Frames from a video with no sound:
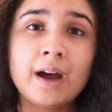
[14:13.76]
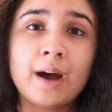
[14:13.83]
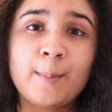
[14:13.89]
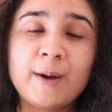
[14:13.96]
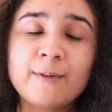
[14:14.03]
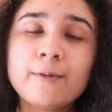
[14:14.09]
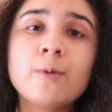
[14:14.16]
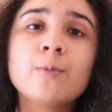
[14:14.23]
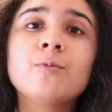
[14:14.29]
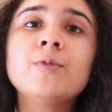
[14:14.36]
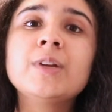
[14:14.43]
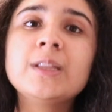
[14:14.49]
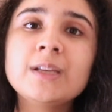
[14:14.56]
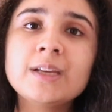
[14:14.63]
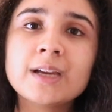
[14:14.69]
I felt
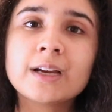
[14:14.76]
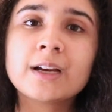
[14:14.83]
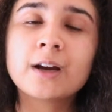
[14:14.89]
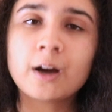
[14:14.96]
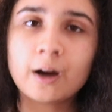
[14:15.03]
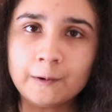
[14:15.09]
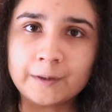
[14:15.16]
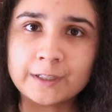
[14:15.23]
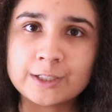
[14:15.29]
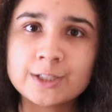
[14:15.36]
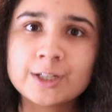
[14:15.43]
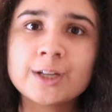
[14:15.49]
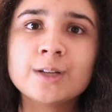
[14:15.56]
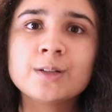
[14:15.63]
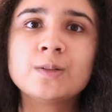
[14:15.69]
really
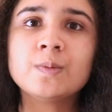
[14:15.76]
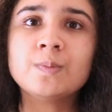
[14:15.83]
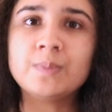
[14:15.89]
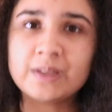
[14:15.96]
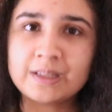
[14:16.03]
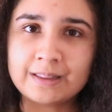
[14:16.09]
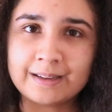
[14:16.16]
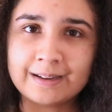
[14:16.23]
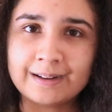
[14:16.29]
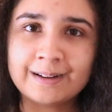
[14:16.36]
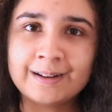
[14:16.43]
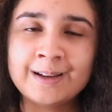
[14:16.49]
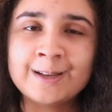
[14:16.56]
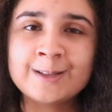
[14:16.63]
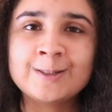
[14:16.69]
encouraged to be
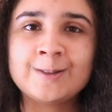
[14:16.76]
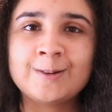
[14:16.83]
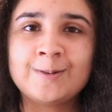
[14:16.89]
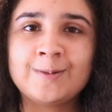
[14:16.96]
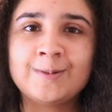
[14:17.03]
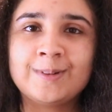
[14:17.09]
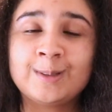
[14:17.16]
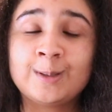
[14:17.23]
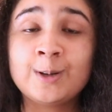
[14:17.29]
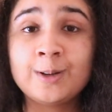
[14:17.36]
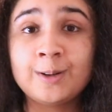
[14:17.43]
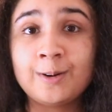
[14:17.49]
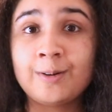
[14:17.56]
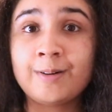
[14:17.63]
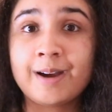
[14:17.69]
there. So it could
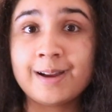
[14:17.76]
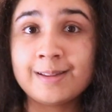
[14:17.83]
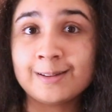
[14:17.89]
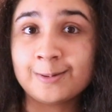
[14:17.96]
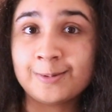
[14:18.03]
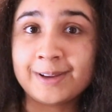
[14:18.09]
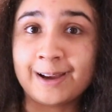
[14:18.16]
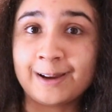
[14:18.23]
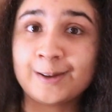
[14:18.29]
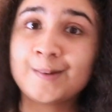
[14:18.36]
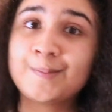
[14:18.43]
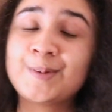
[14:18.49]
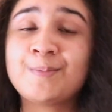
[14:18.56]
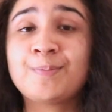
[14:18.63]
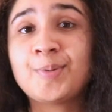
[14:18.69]
have gone either way. I could
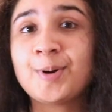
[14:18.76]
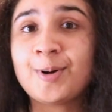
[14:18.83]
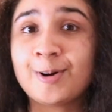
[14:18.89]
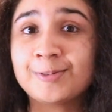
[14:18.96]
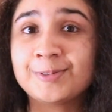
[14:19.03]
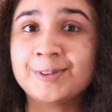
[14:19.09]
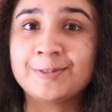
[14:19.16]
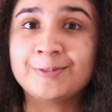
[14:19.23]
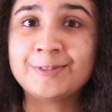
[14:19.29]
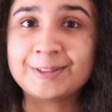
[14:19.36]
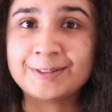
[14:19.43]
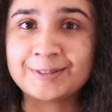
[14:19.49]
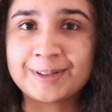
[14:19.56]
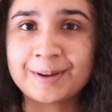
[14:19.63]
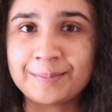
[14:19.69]
have been put off the
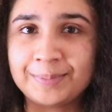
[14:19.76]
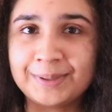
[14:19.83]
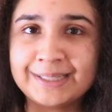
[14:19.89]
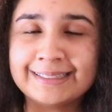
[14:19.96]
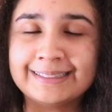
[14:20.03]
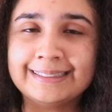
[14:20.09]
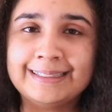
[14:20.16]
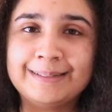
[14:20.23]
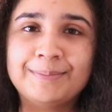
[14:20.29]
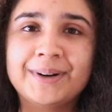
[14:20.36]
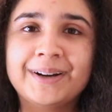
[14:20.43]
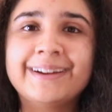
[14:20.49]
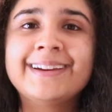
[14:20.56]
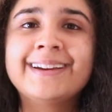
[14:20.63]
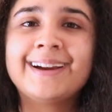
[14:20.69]
field completely,
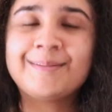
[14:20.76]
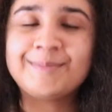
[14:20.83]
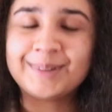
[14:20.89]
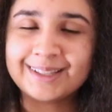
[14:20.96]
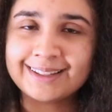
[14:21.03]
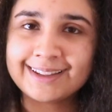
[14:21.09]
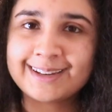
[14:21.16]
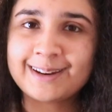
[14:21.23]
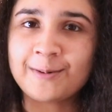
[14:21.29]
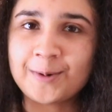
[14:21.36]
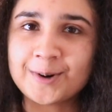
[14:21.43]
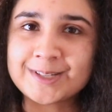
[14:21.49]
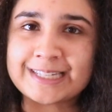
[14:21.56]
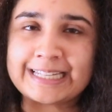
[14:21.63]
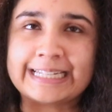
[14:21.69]
but I'm glad I
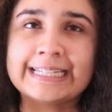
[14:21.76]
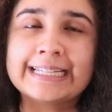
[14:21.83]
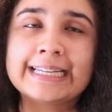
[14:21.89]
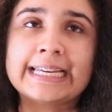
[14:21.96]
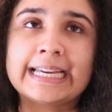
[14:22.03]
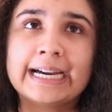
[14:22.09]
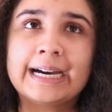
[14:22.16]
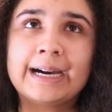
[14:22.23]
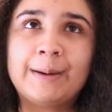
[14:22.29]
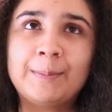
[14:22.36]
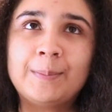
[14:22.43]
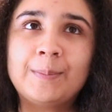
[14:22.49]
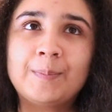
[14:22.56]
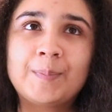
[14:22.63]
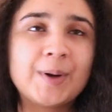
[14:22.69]
wasn't.
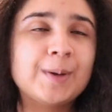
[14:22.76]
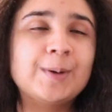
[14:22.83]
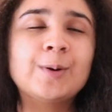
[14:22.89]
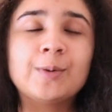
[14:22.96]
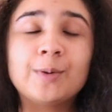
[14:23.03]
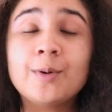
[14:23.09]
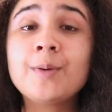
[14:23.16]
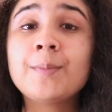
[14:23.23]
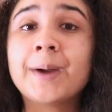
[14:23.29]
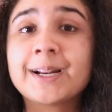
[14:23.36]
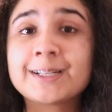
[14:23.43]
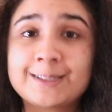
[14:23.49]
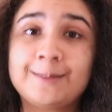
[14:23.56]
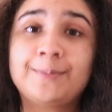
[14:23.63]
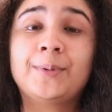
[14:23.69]
But no, going
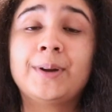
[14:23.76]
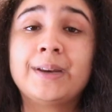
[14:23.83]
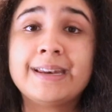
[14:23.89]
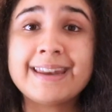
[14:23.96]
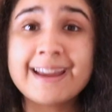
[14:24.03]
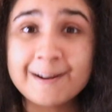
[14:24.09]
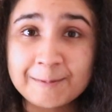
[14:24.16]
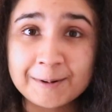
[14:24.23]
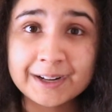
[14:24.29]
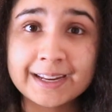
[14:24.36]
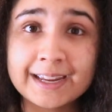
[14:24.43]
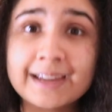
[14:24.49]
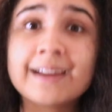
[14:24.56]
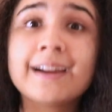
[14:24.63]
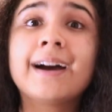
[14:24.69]
back to the point,
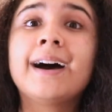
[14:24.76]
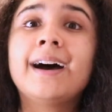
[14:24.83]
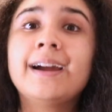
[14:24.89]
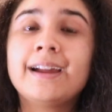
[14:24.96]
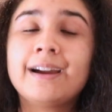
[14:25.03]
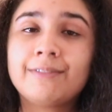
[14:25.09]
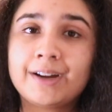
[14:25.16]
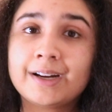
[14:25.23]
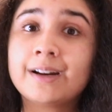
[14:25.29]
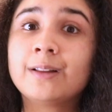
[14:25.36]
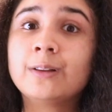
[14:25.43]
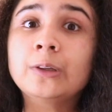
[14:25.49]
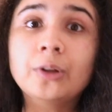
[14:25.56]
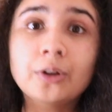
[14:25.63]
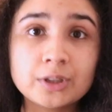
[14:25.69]
networking, I have had
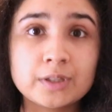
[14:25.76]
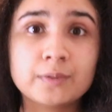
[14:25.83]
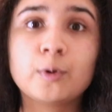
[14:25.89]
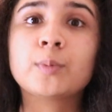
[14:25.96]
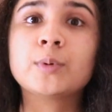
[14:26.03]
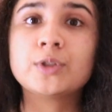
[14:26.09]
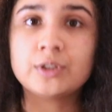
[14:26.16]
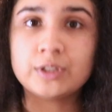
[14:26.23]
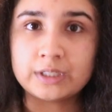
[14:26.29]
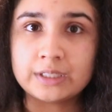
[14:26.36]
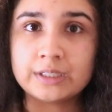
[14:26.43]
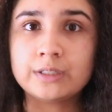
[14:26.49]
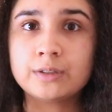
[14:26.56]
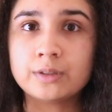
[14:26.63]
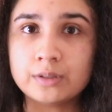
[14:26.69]
lots of
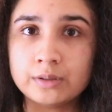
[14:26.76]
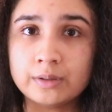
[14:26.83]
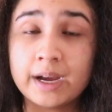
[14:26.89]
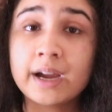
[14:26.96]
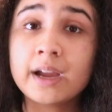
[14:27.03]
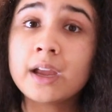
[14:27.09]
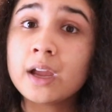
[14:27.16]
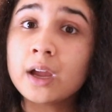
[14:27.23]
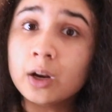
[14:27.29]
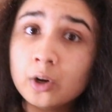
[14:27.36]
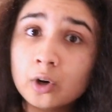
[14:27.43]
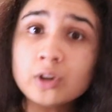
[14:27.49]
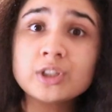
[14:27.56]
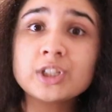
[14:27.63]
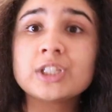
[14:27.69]
opportunities to do that,
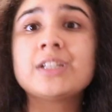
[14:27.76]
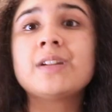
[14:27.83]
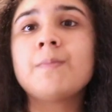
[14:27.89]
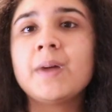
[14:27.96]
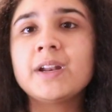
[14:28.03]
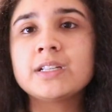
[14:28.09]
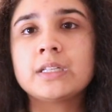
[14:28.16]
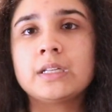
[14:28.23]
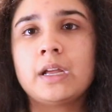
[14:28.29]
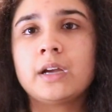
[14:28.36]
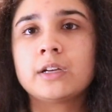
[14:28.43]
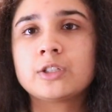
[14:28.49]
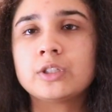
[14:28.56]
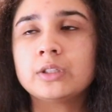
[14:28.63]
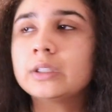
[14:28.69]
not just in medicine
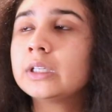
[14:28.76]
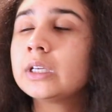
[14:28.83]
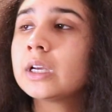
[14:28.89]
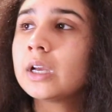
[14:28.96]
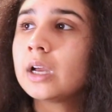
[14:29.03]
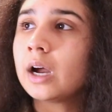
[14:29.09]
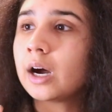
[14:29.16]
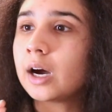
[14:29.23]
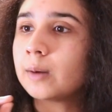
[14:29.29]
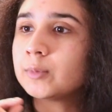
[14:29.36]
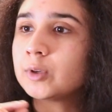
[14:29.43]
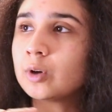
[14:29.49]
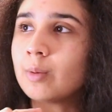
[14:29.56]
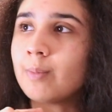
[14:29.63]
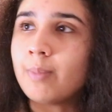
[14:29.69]
actually,
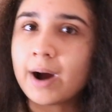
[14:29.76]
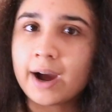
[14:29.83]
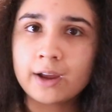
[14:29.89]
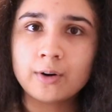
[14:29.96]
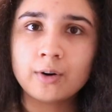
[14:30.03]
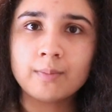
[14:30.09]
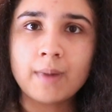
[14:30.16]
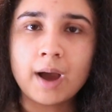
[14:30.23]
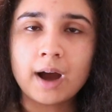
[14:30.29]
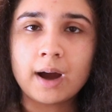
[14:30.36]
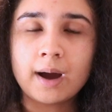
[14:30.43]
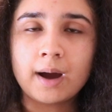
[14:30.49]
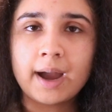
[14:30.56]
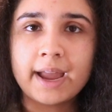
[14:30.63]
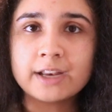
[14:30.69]
bio
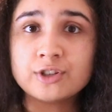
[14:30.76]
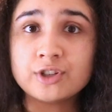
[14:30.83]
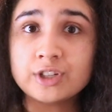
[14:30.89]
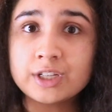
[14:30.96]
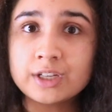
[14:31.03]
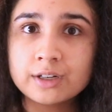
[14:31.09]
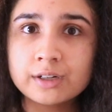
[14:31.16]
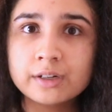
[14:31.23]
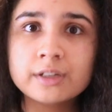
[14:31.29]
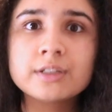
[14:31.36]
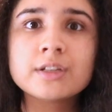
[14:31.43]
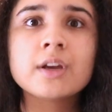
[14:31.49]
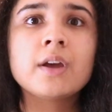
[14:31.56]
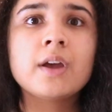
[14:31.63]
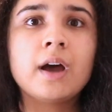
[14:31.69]
engineers,